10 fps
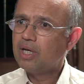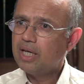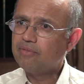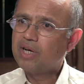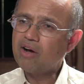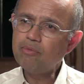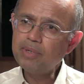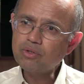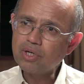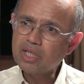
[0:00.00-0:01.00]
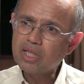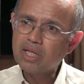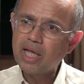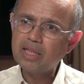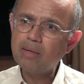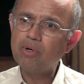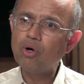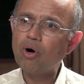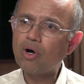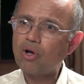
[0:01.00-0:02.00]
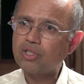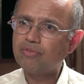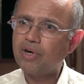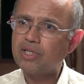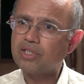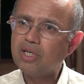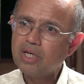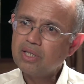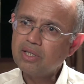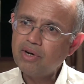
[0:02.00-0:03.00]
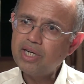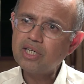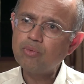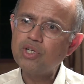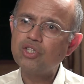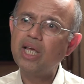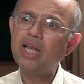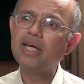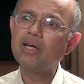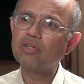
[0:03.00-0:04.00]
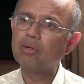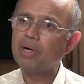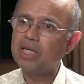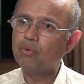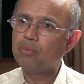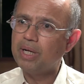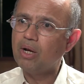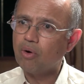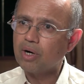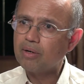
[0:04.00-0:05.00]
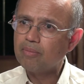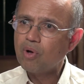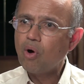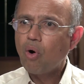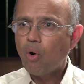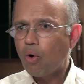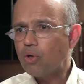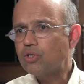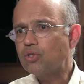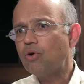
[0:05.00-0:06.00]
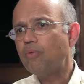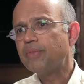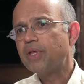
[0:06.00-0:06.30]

If government could get them lower cost funds, the rates at which they lend out the money would be lower. Mm -hmm. Also,